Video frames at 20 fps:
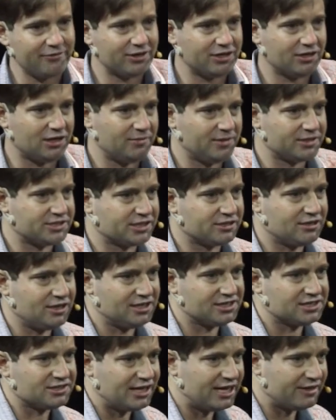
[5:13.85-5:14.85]
We know how much it
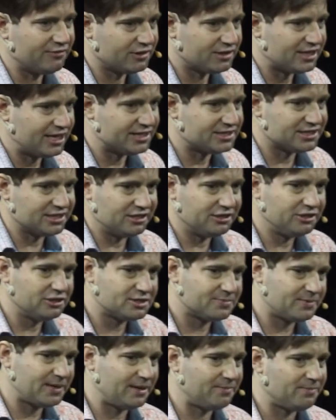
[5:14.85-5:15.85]
costs to advertise in a
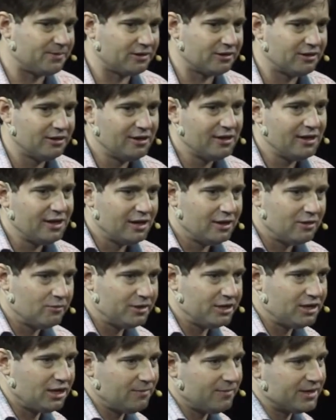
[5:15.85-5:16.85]
newspaper. We
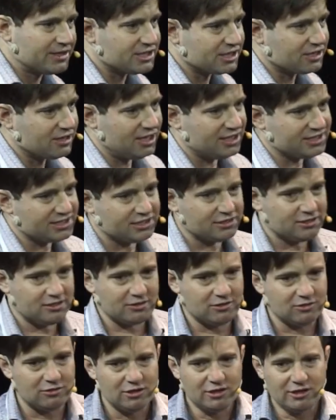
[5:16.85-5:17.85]
know how much it costs to
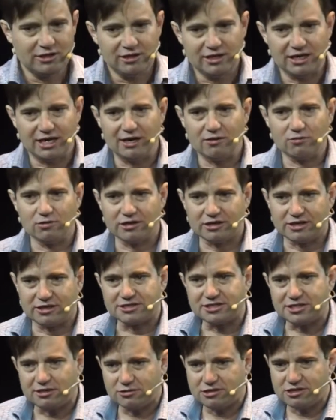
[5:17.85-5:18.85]
do work on
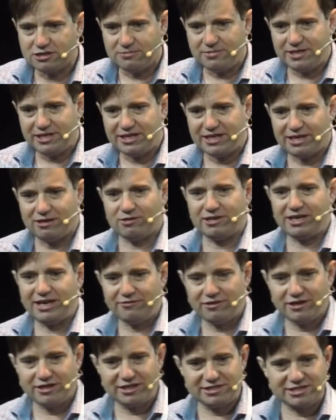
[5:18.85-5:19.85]
social media, or
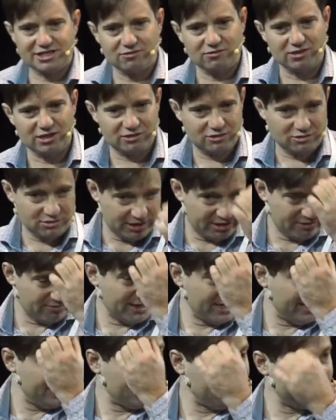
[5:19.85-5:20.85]
whatever it is that we're doing,
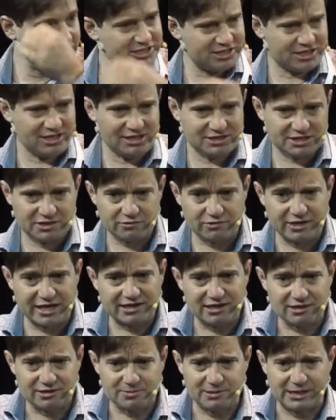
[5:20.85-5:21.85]
right? How much it costs to
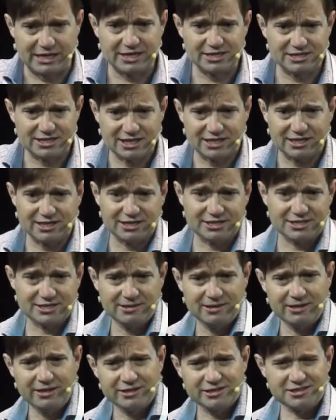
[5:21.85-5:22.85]
rent this place like this.
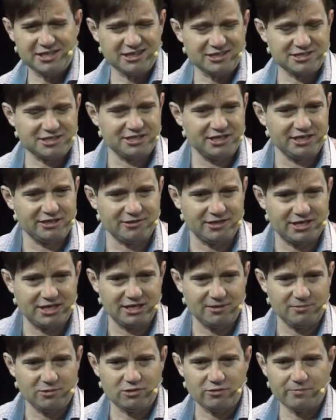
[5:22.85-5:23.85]
It's not a secret
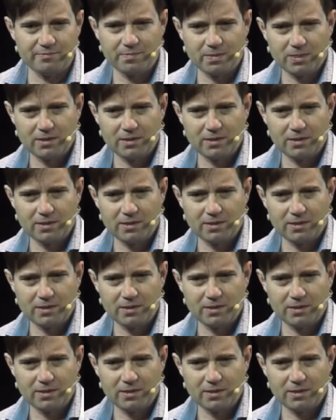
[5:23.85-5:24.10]
anymore.